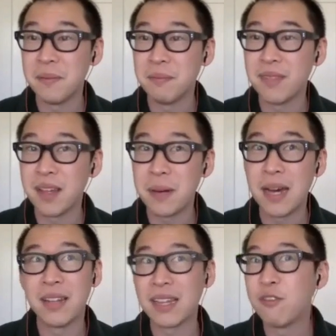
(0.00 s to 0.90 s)

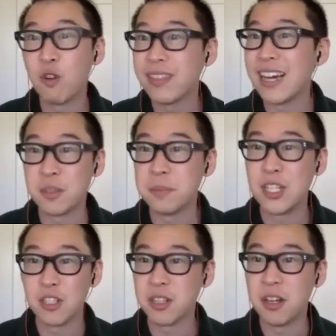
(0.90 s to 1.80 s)
about like 4,000
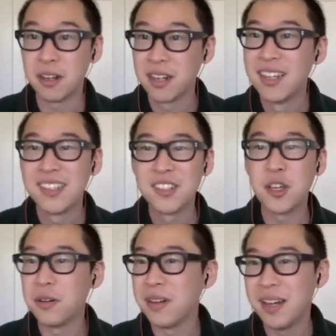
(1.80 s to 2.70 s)
pages long.
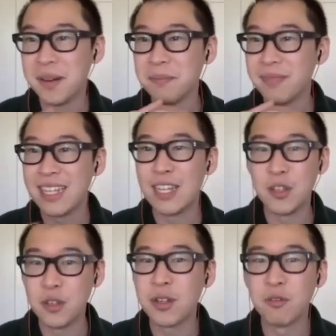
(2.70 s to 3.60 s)
So
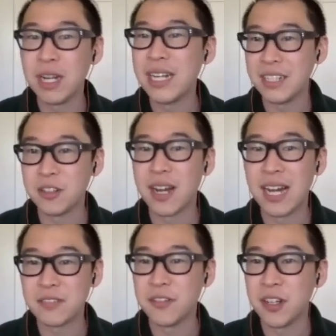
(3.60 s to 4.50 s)
you can read it until your
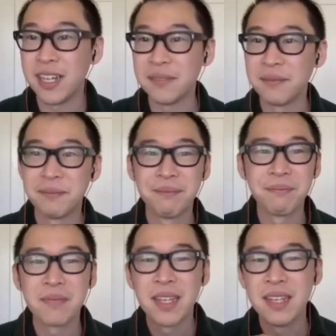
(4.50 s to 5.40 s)
eyes fall out.
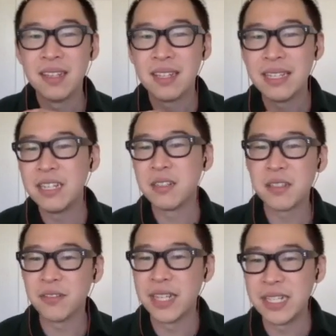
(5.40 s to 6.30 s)
The Years
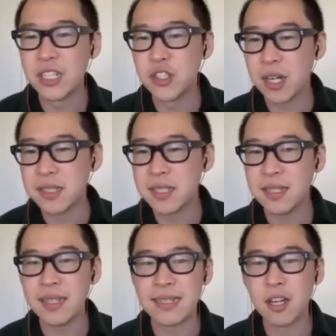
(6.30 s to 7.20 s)
of Lyndon
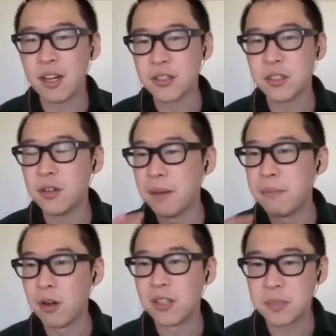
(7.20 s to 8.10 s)
Johnson is also a
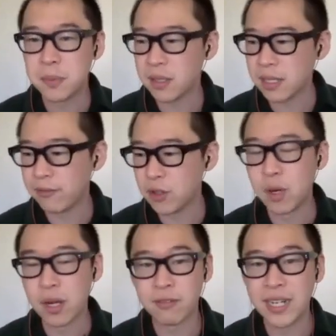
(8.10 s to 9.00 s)
bonus book if you
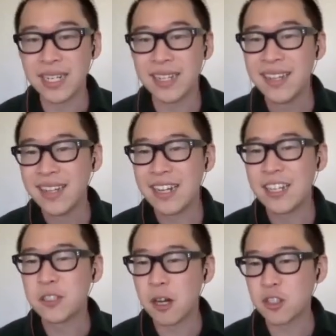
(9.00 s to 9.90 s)
want to read it. It
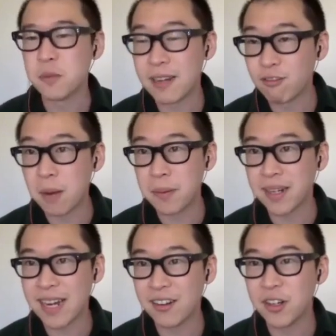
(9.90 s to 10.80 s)
is also by Robert
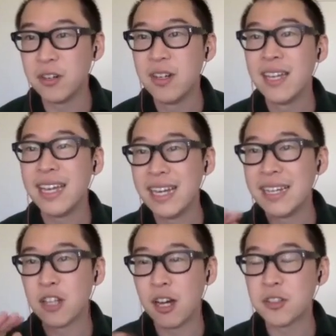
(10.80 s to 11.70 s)
Caro. It
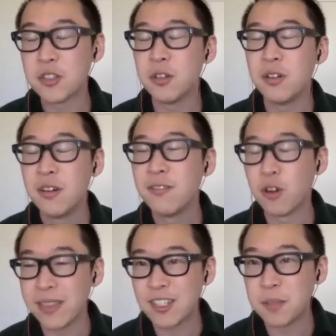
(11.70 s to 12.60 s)
is also
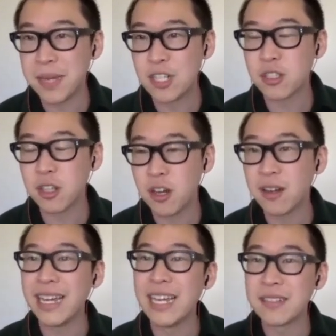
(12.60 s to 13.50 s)
4,000 pages long.
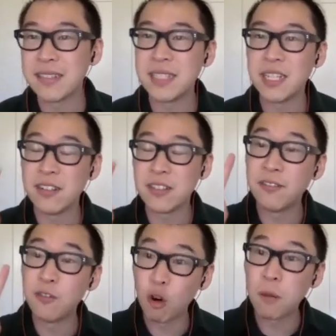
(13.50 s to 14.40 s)
It is a series of
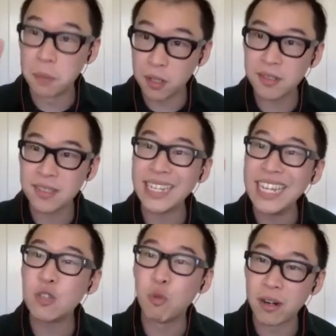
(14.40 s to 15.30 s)
4 books.
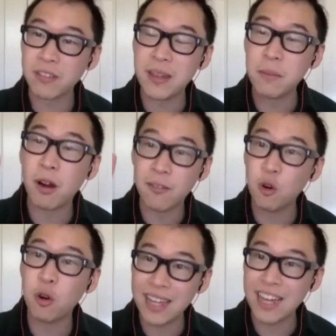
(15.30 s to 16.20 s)
Each one of them are
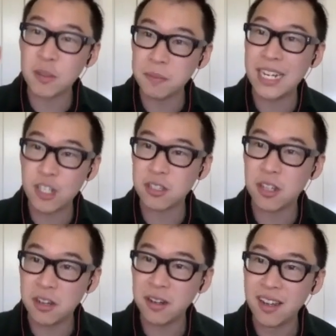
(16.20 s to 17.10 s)
4,000 pages
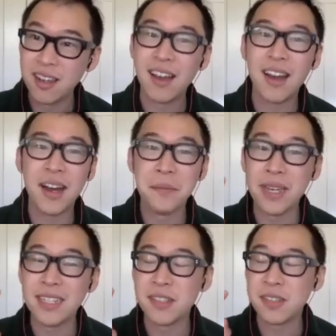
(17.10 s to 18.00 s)
long.
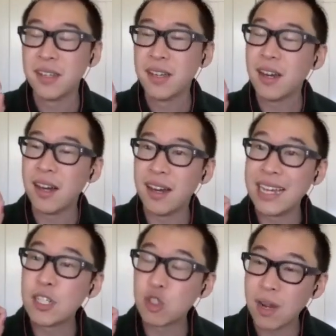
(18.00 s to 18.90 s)

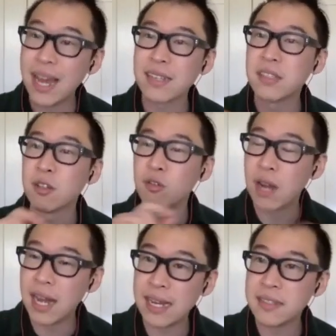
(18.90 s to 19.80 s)
It tracks the
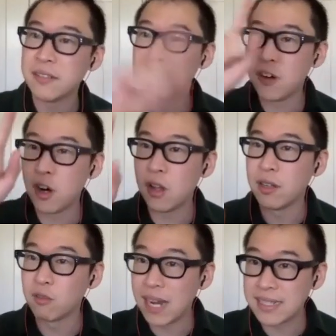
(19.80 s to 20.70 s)
rise and fall
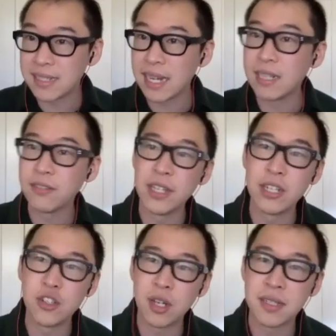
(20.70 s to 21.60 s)
and rise again of
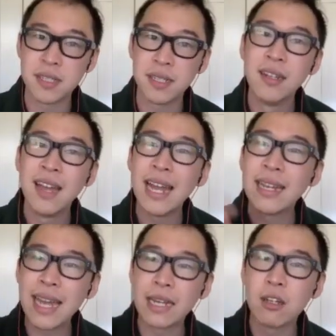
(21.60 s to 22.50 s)
Lyndon Johnson. And
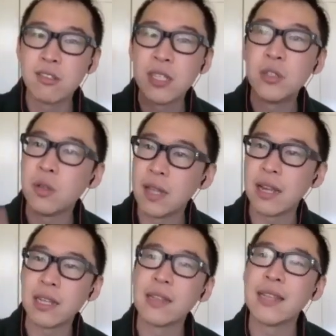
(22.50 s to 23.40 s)
again, goes into a lot
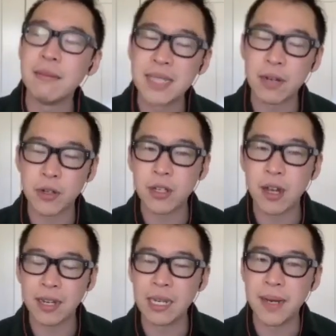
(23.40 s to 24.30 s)
of the themes that we were
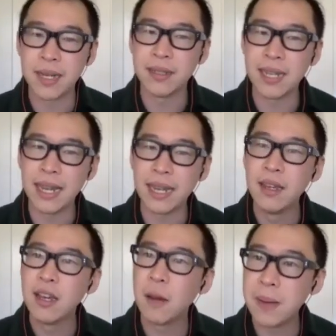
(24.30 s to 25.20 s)
talking about today,
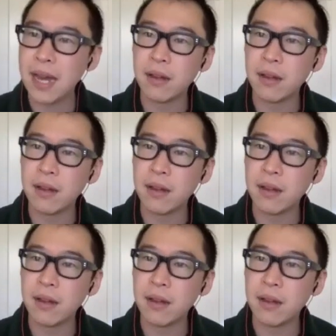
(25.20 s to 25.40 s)
about